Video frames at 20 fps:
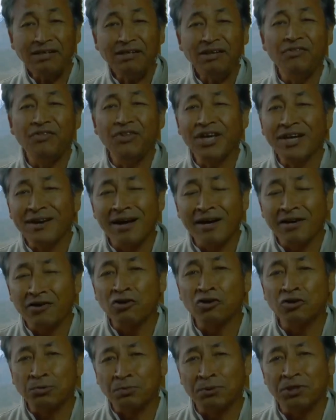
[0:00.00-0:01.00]
There are
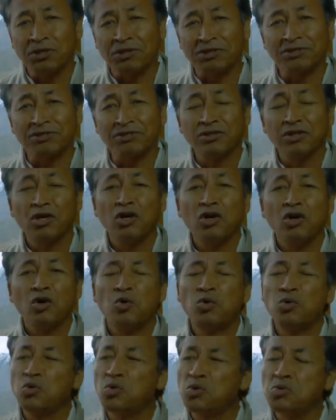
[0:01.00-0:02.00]
entrepreneurs
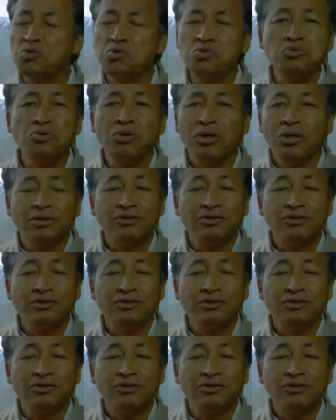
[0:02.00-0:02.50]
who